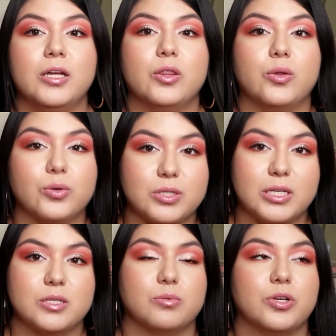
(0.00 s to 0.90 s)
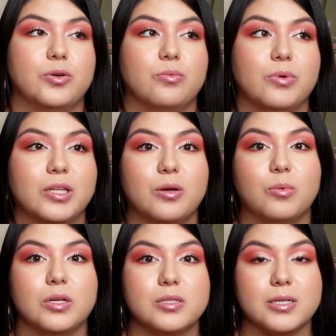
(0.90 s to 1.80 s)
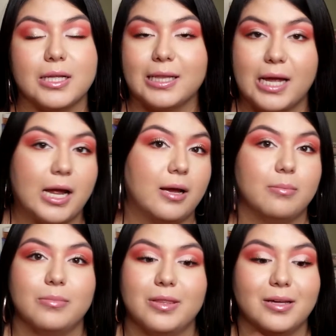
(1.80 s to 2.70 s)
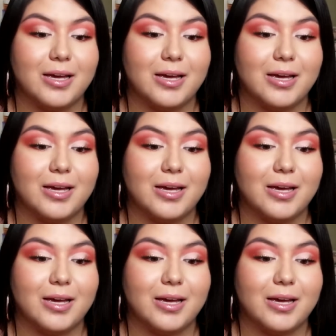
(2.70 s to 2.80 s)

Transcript: those days where you really want to glam the